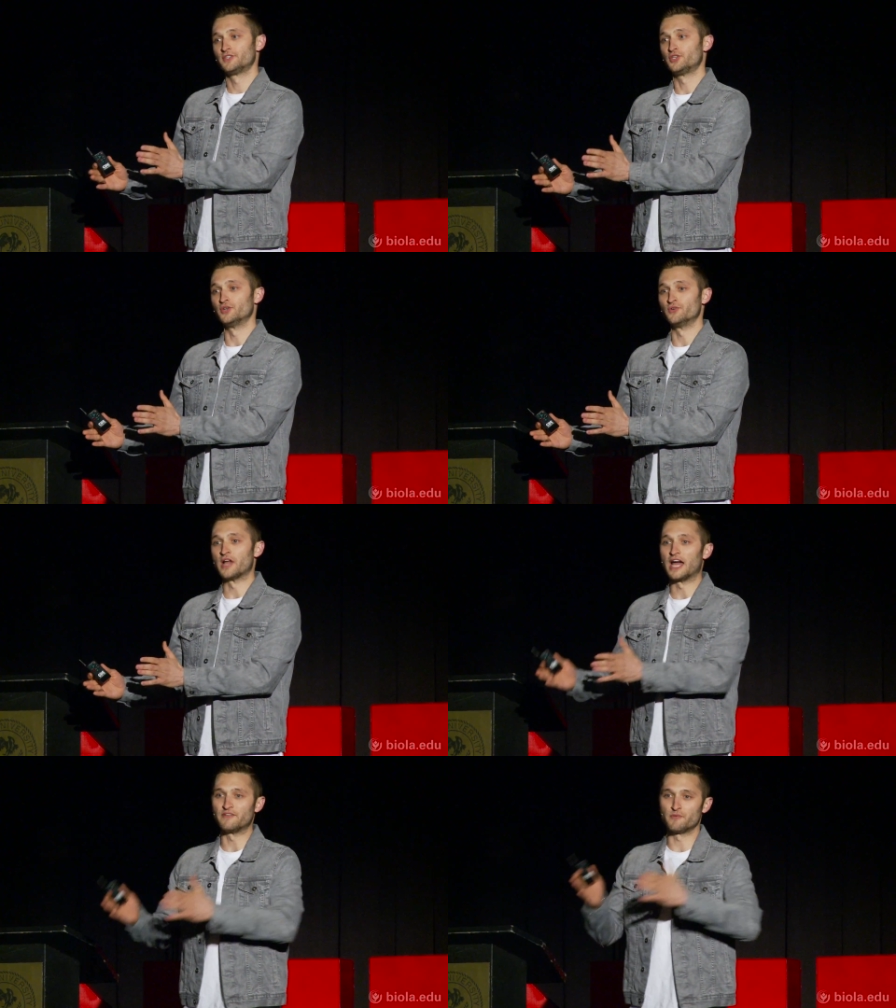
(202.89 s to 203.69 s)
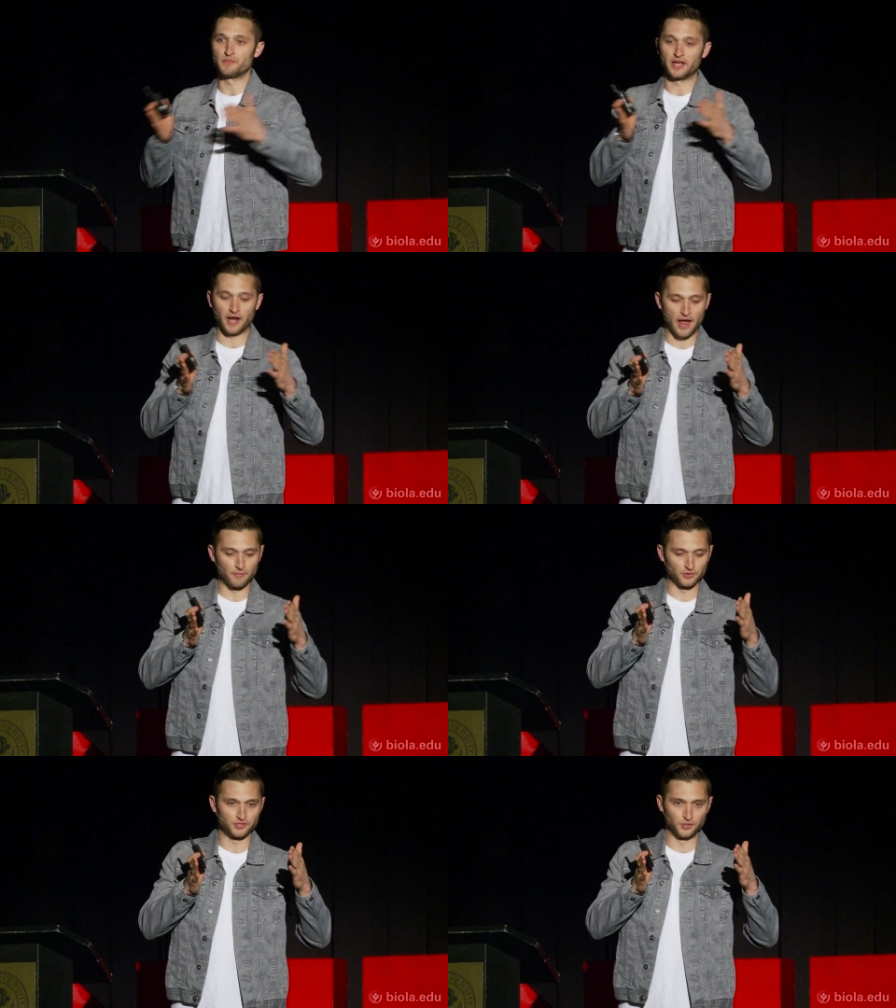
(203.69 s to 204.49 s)
to not even being
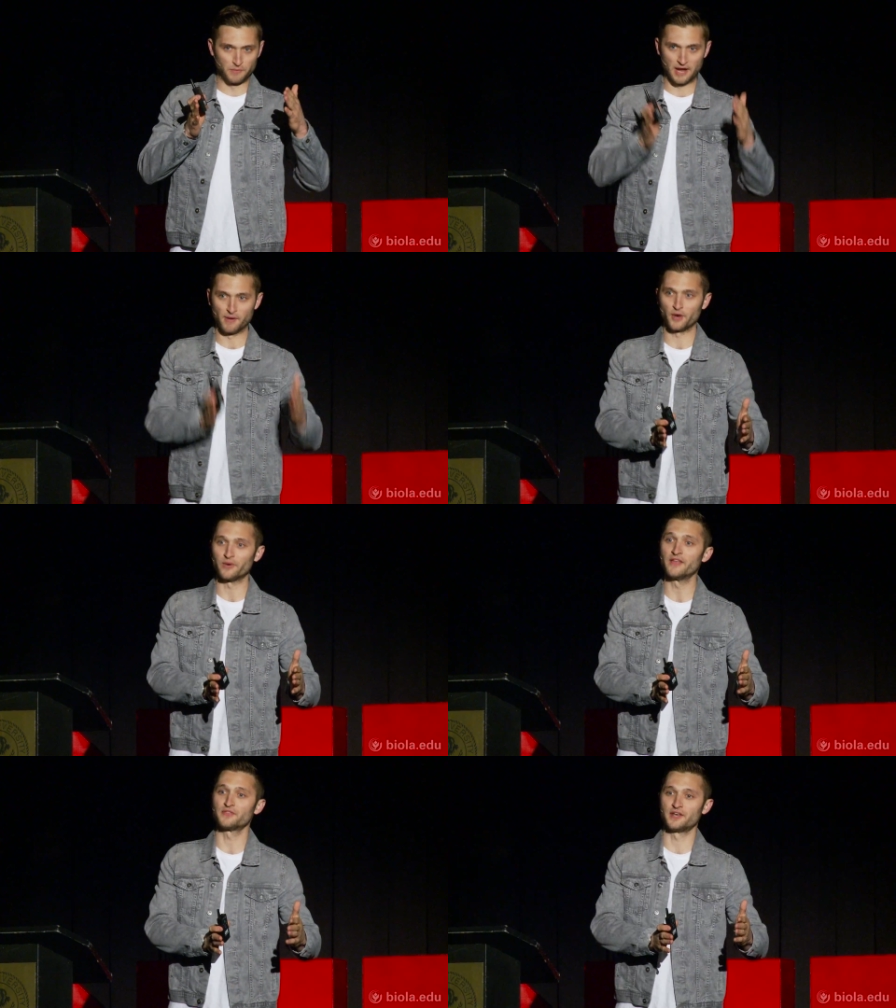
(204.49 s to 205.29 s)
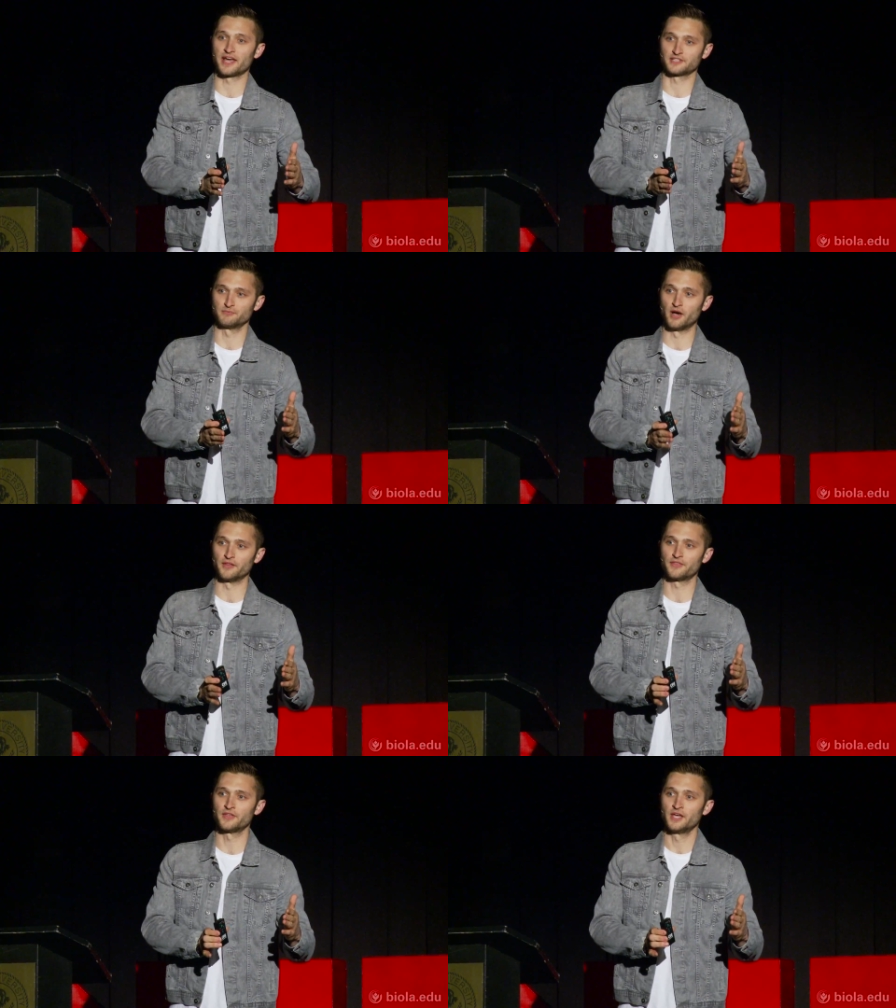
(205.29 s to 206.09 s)
able to pay my rent the next
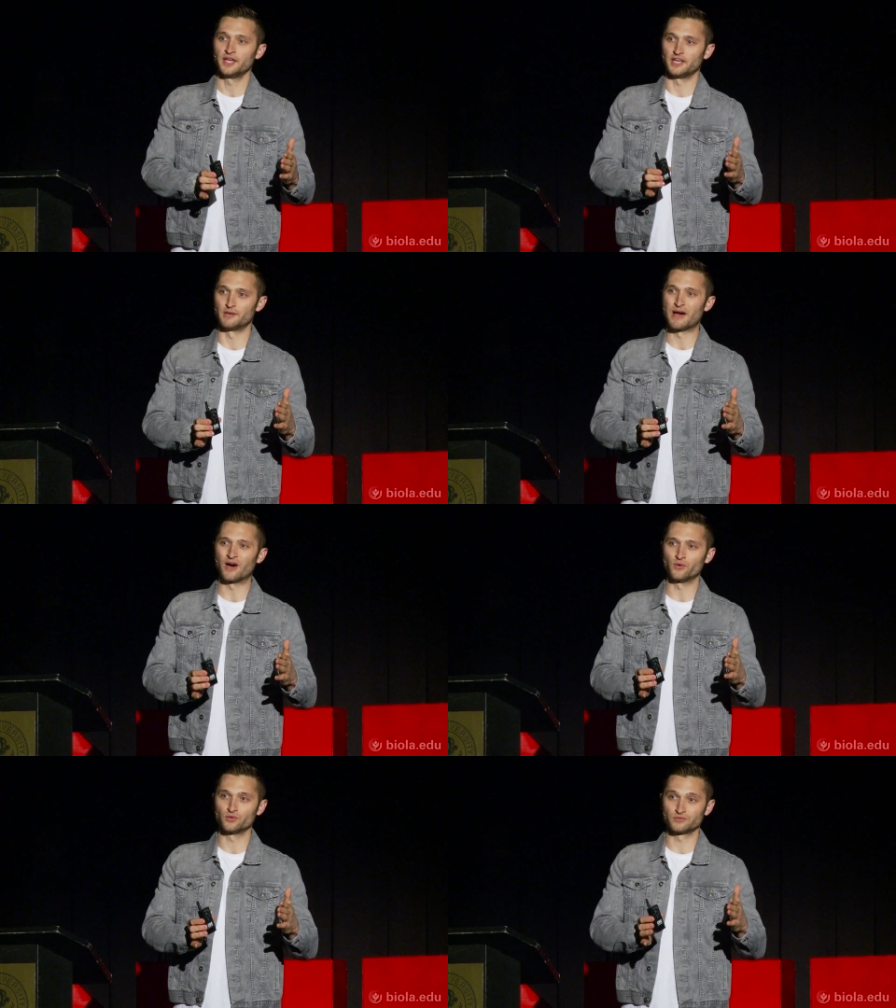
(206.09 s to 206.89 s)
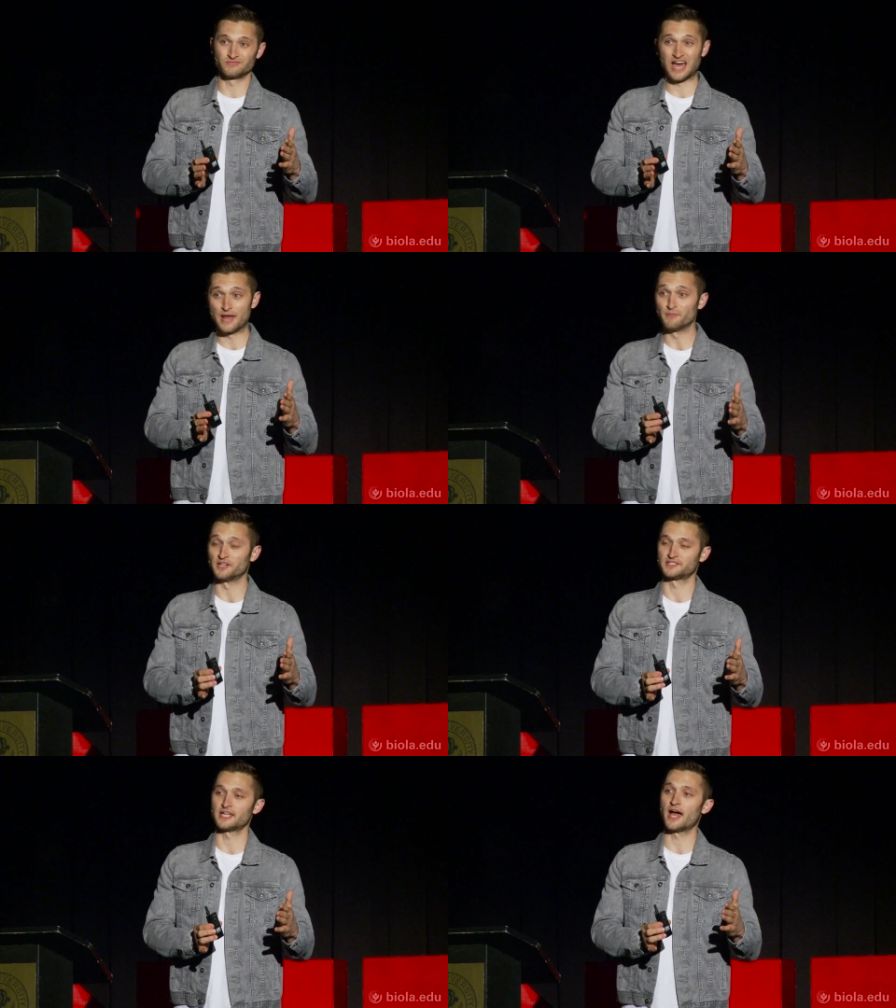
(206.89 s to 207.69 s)
month in about nine
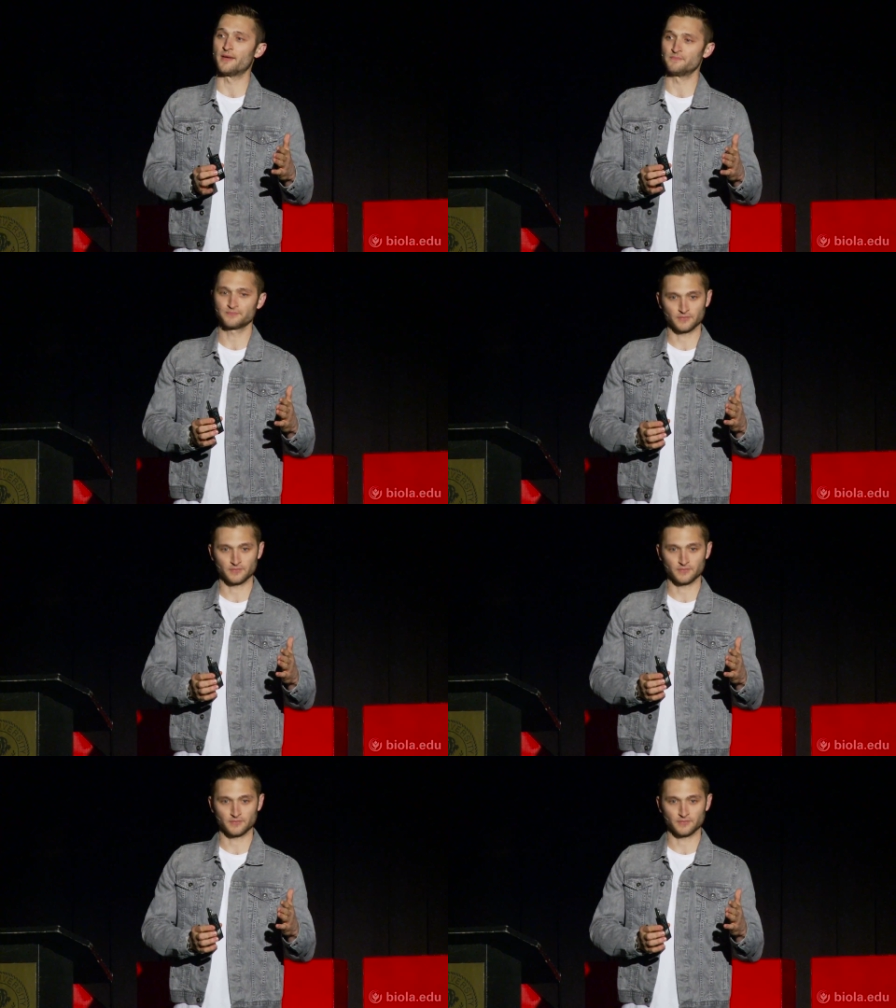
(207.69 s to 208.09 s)
months' time.